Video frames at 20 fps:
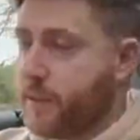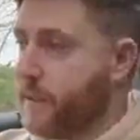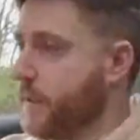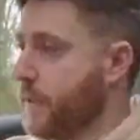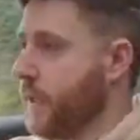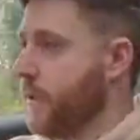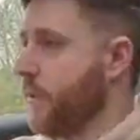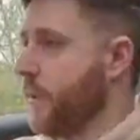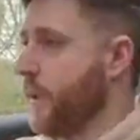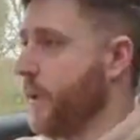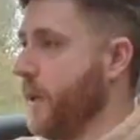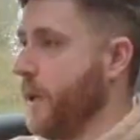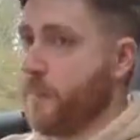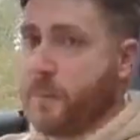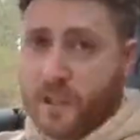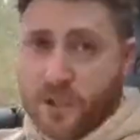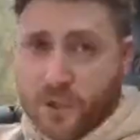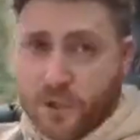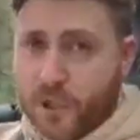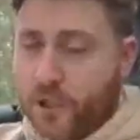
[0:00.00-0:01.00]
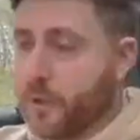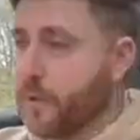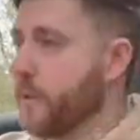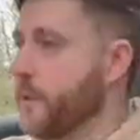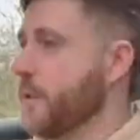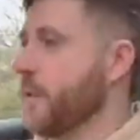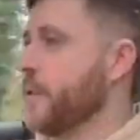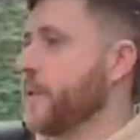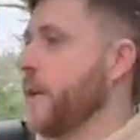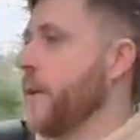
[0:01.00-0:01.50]
is going up,
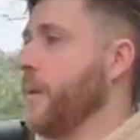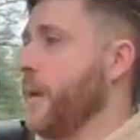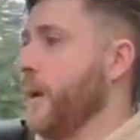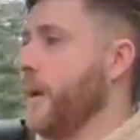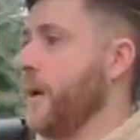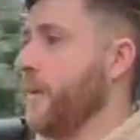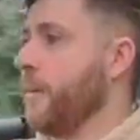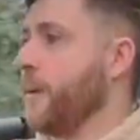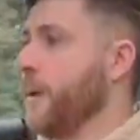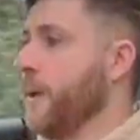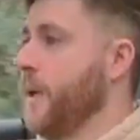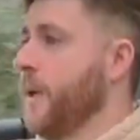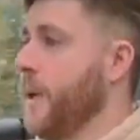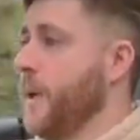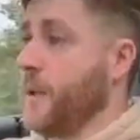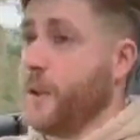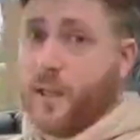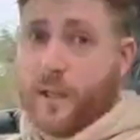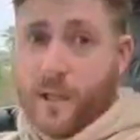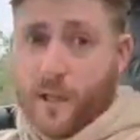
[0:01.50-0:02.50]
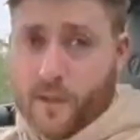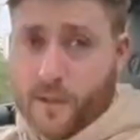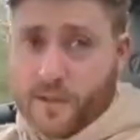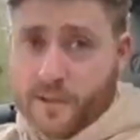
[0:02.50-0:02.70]
insurance is going up, the car's